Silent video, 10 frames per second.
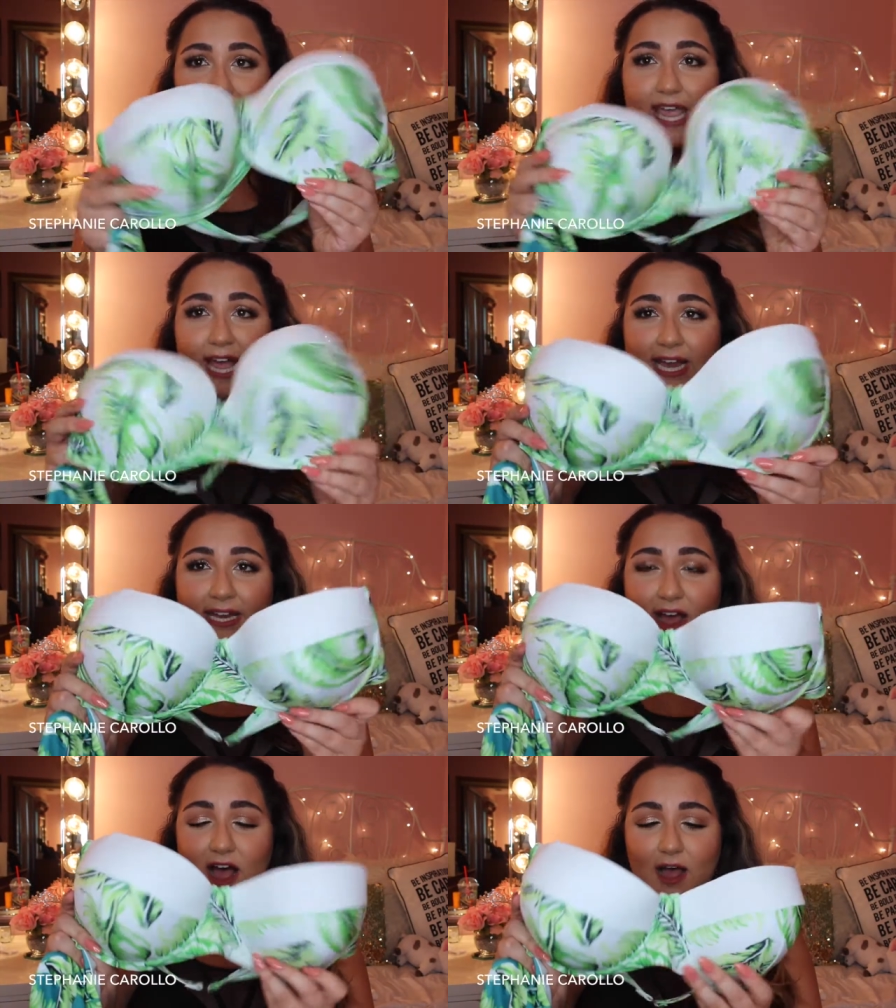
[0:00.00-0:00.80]

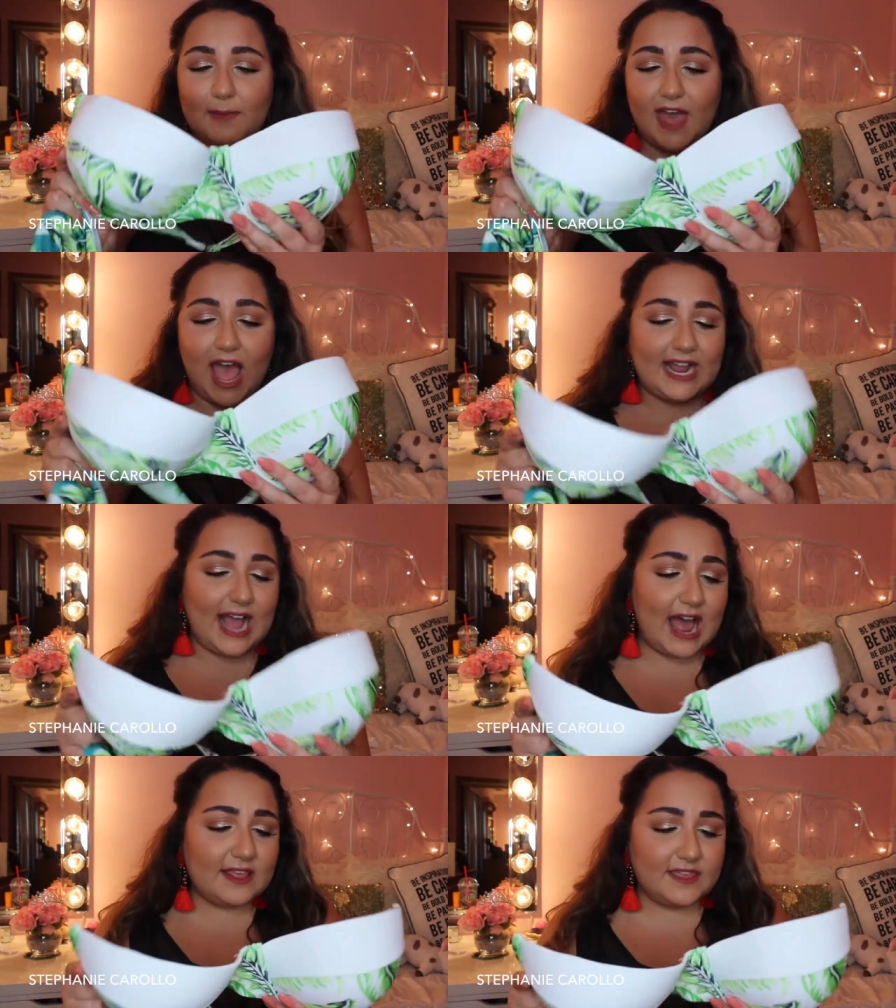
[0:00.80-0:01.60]
And um, I
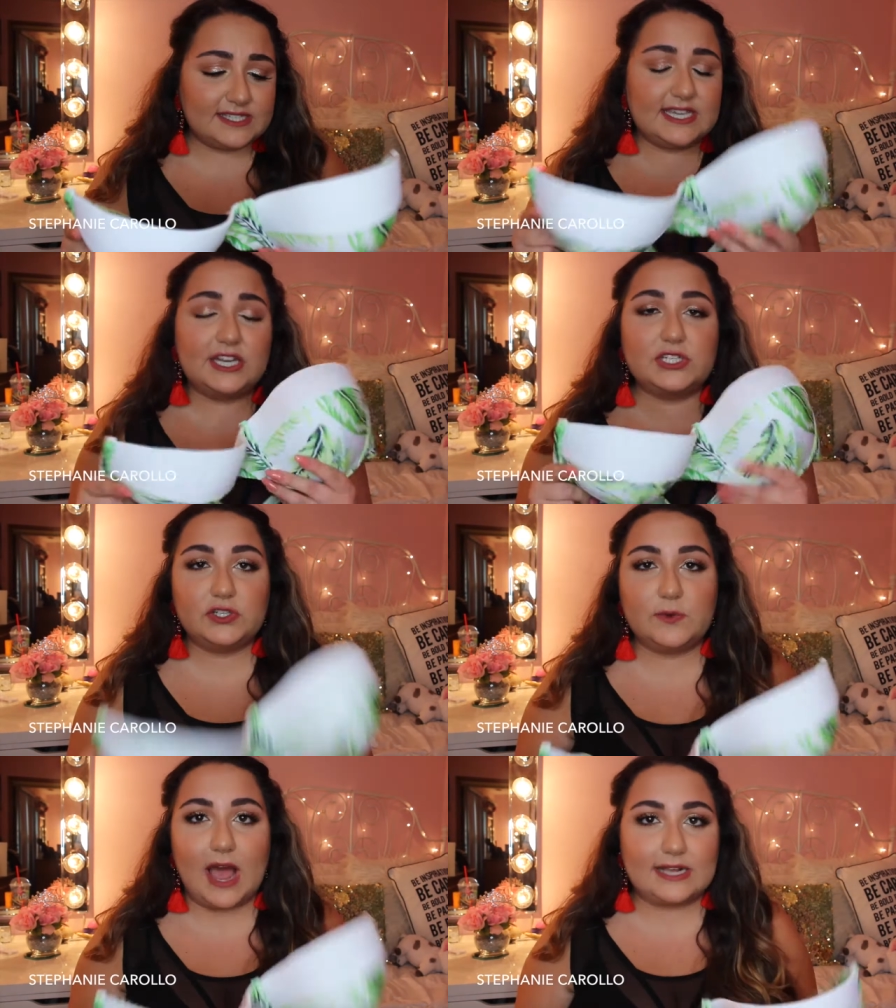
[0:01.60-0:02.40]
got this in a
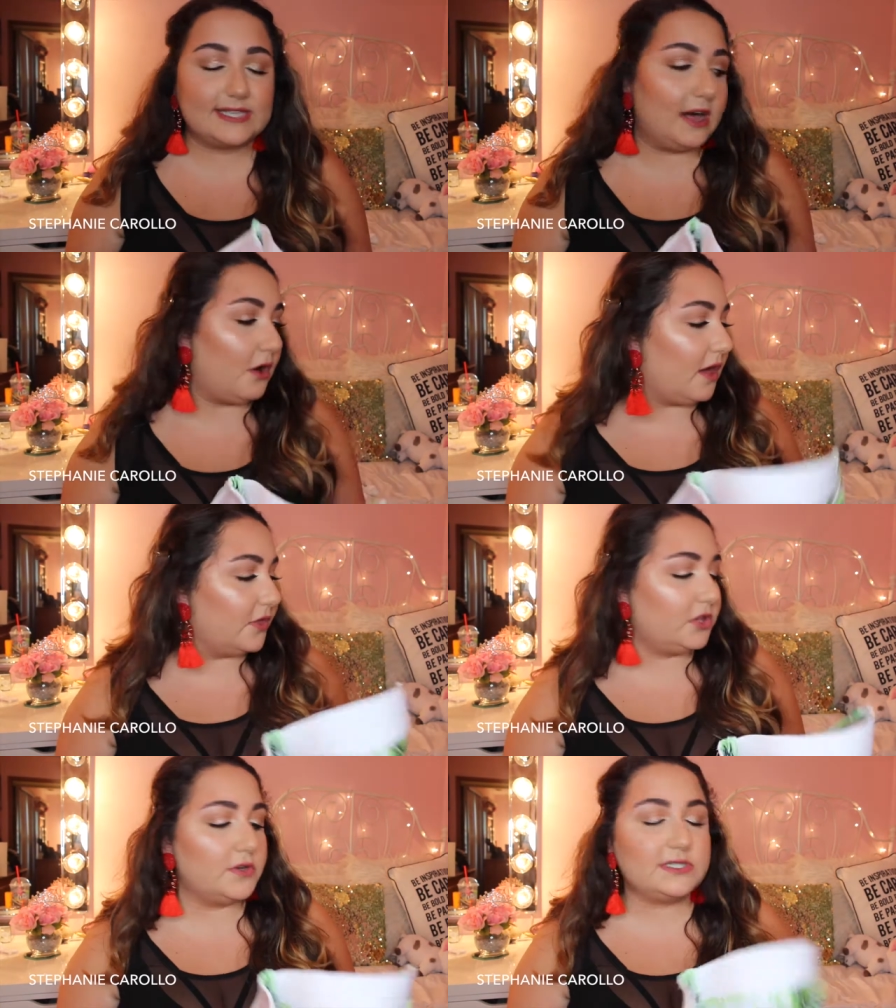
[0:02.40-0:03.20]
2XL. All
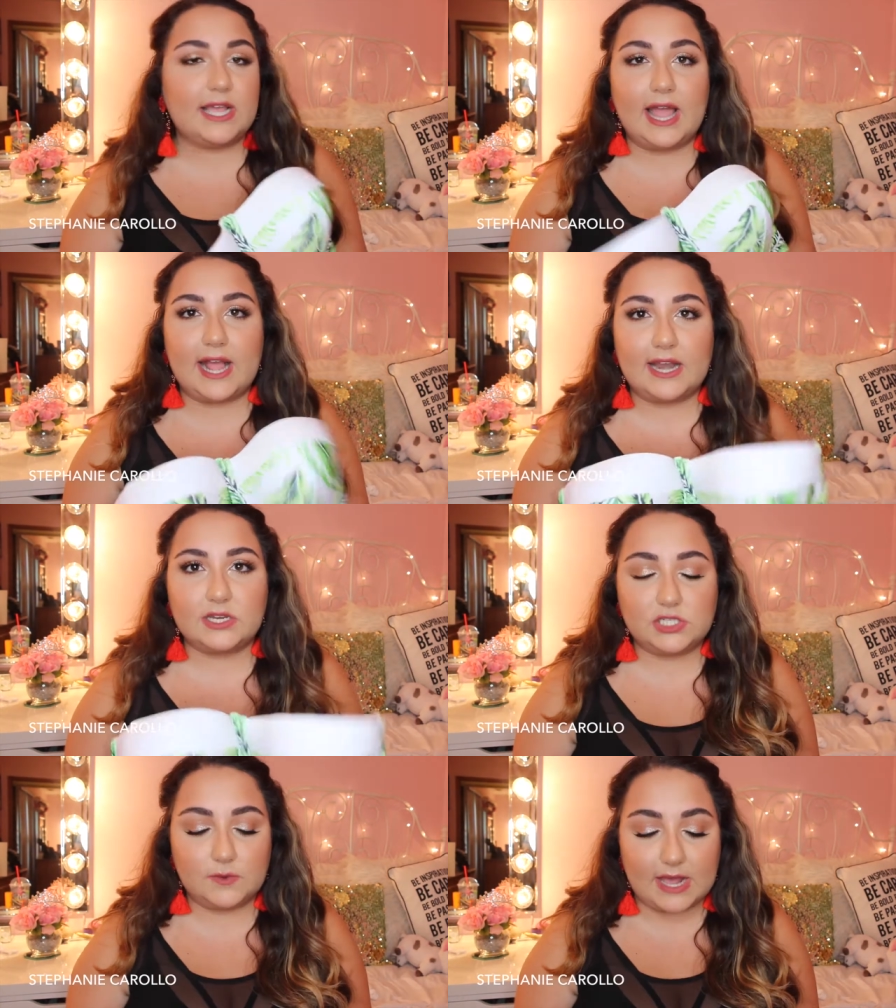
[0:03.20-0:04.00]
the clothing I got in
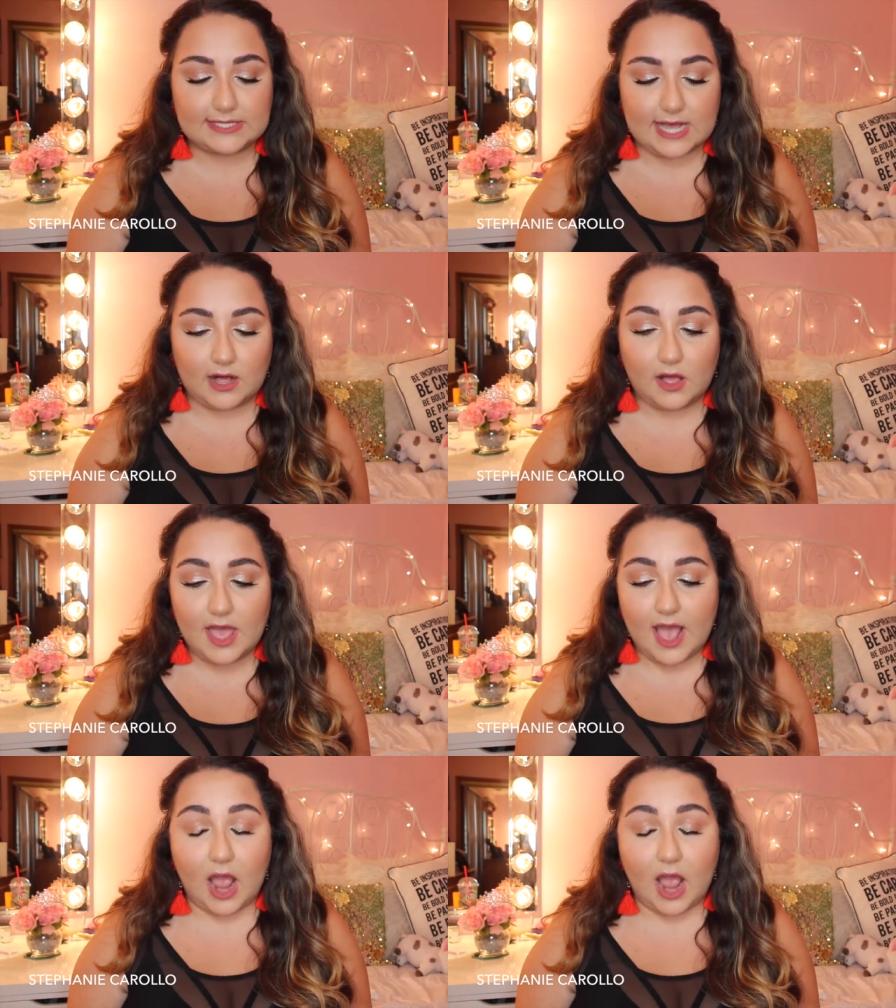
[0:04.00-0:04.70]
a 2XL.